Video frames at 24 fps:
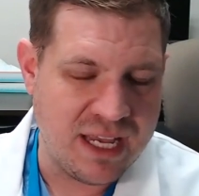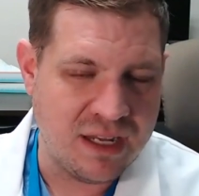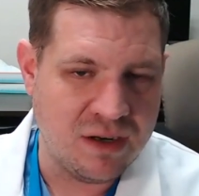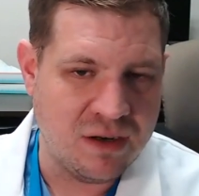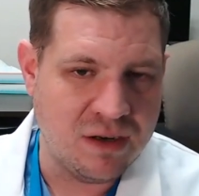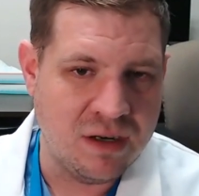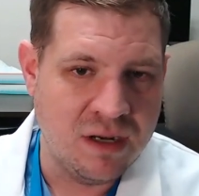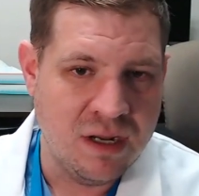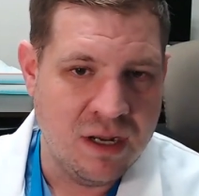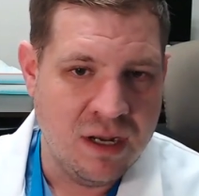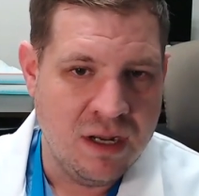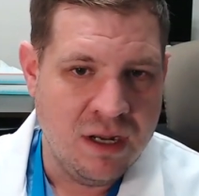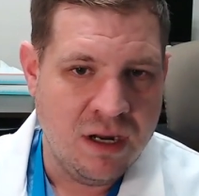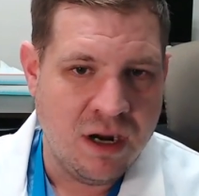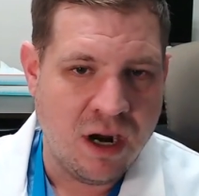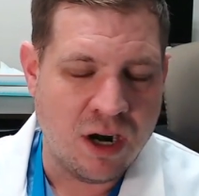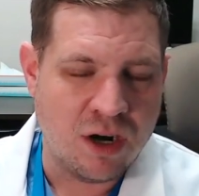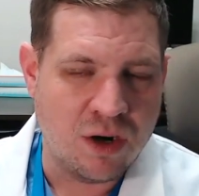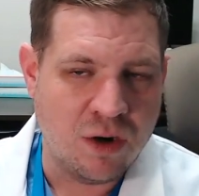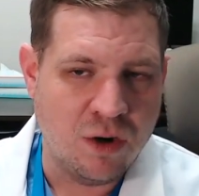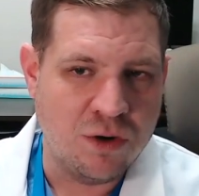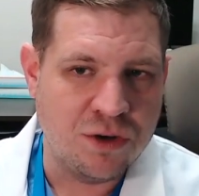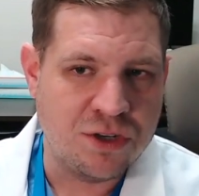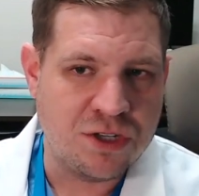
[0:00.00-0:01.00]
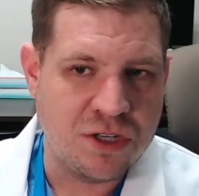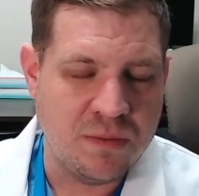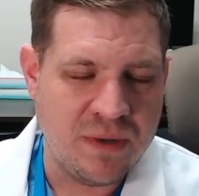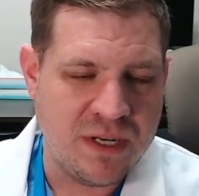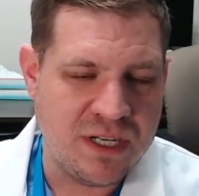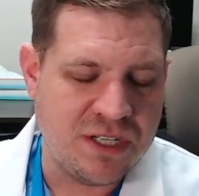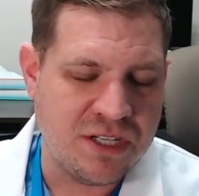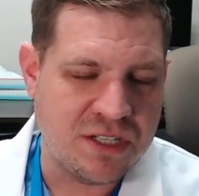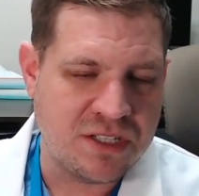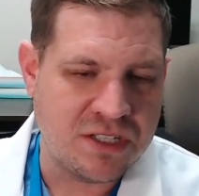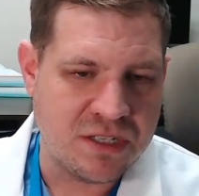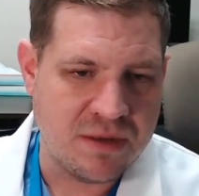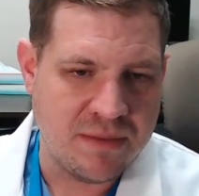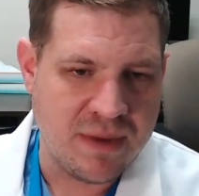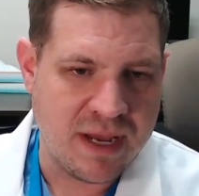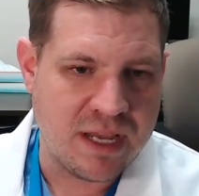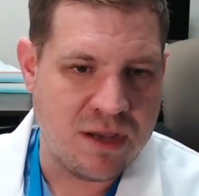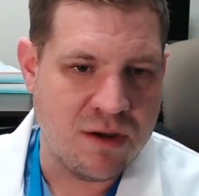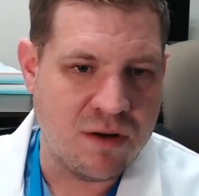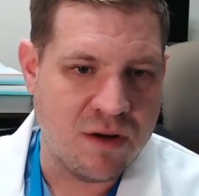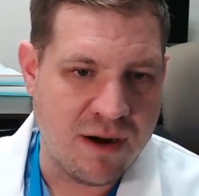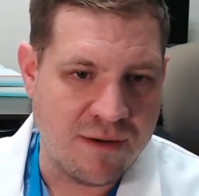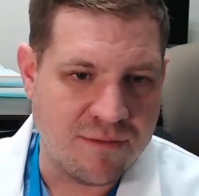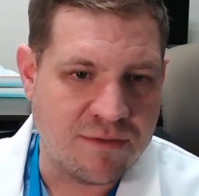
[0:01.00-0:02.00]
And our goal should be just to make
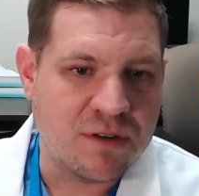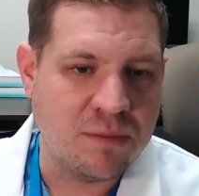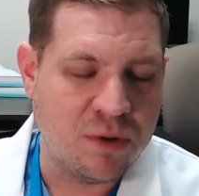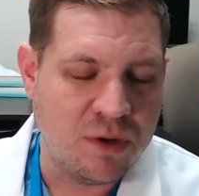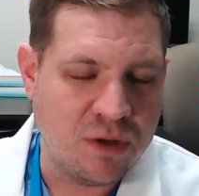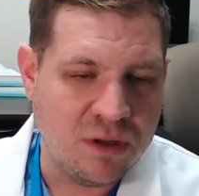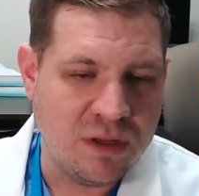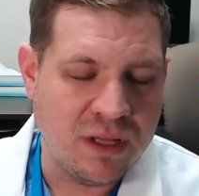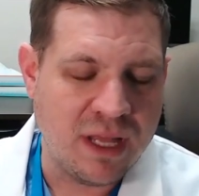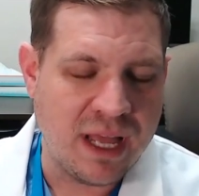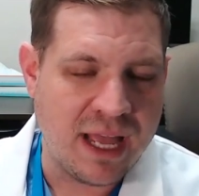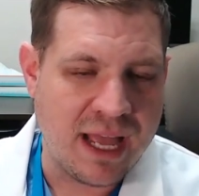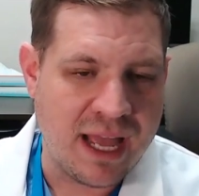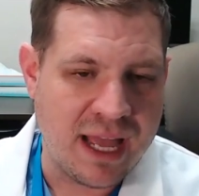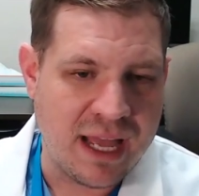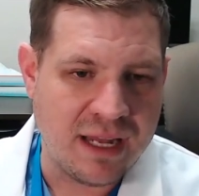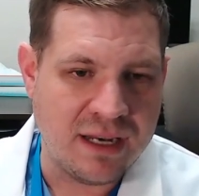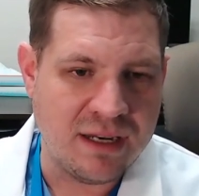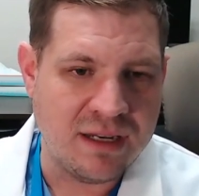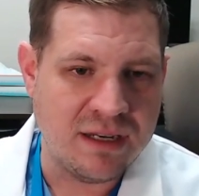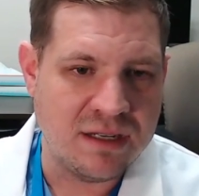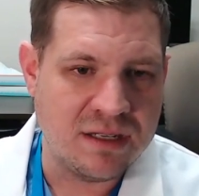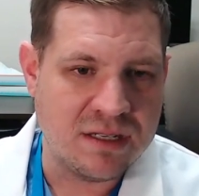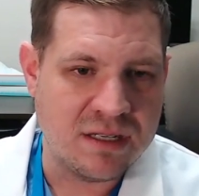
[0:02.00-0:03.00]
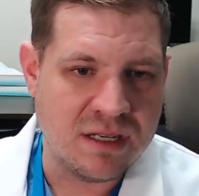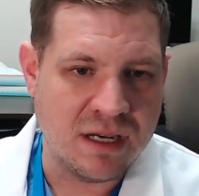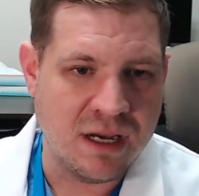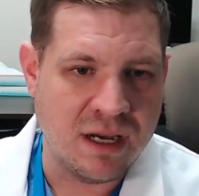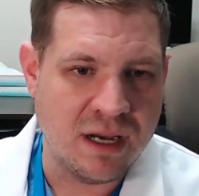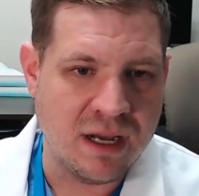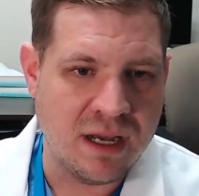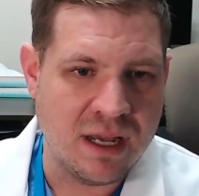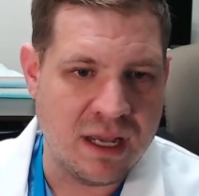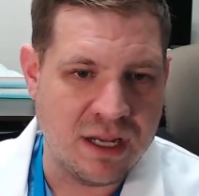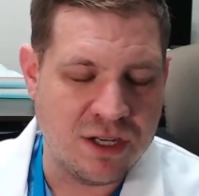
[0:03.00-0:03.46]
you comfortable and to